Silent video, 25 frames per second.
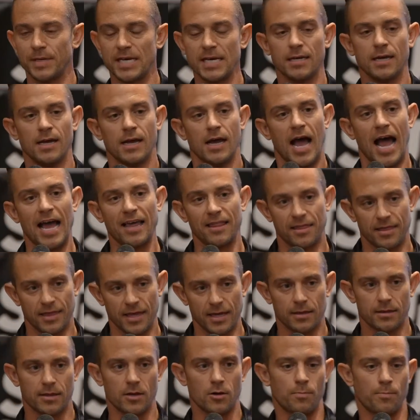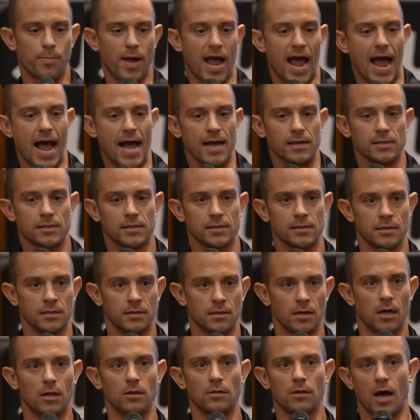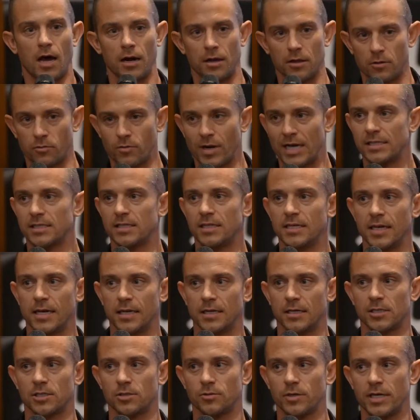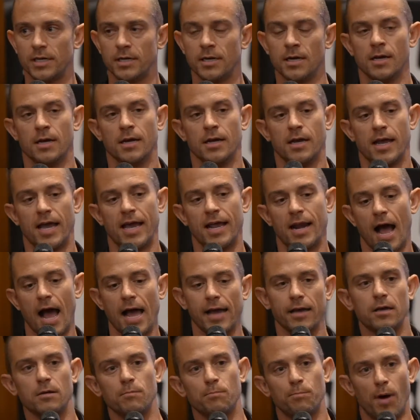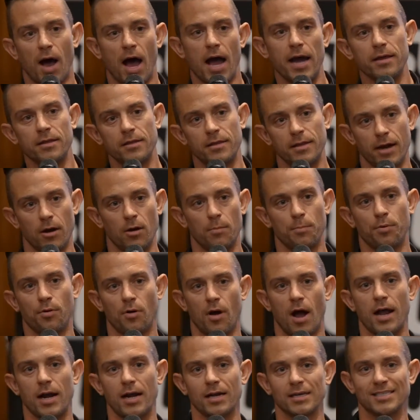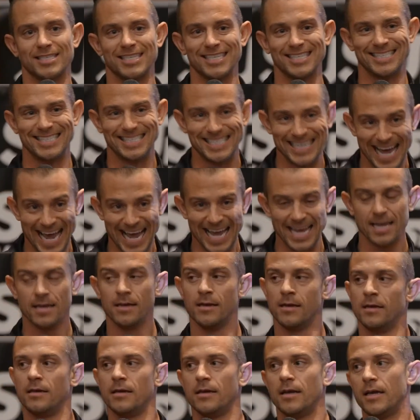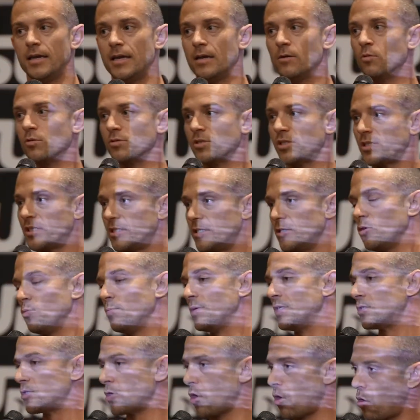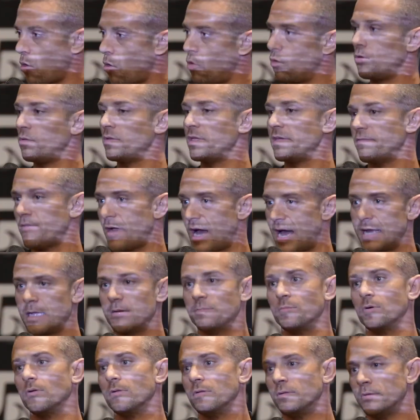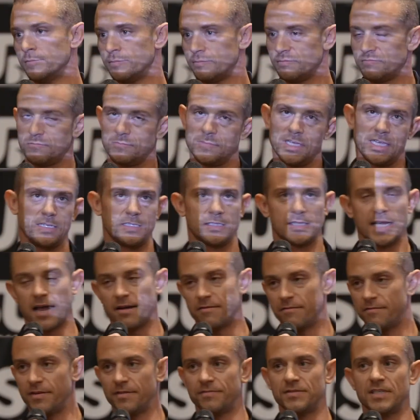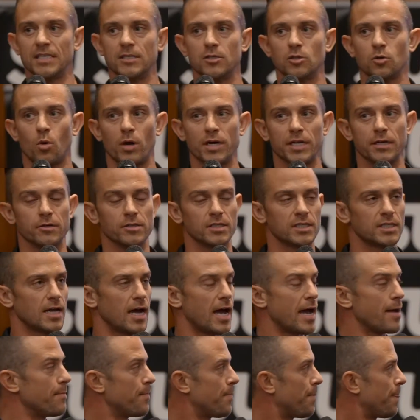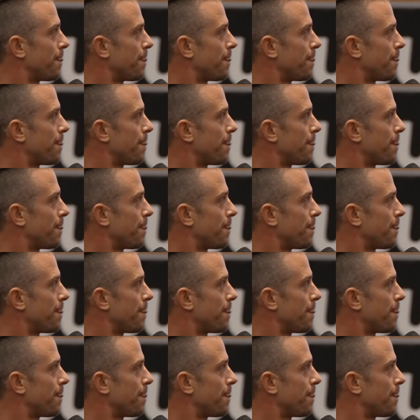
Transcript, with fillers: me. I think they're past a lot of the rest of the industry, and I could buy their product today and it will still be totally viable in 10, 15, 20 years' time.